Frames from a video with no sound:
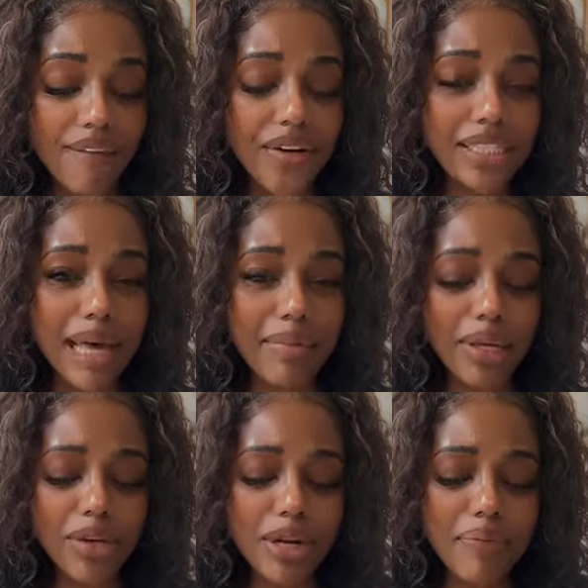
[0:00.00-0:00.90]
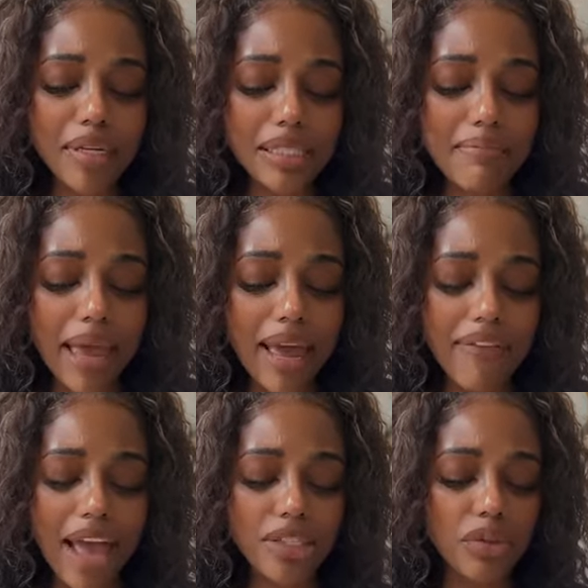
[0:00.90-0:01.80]
For some of you, your person may have
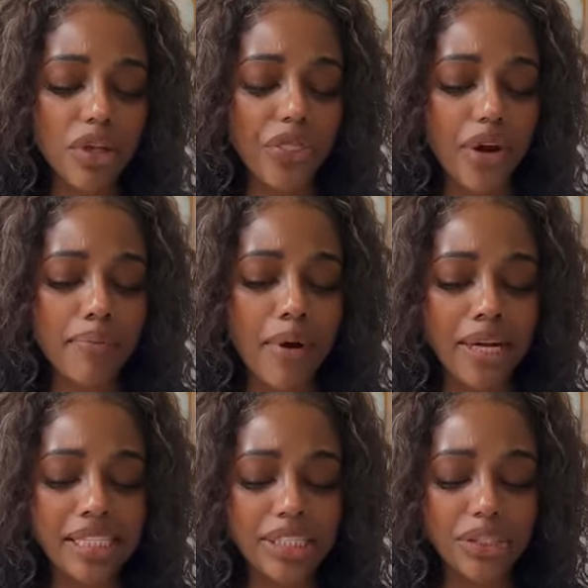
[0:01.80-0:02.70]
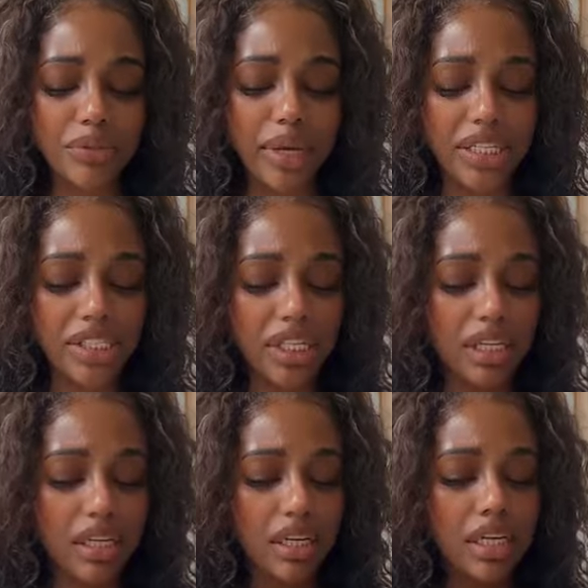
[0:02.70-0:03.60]
had you in a third-party situation.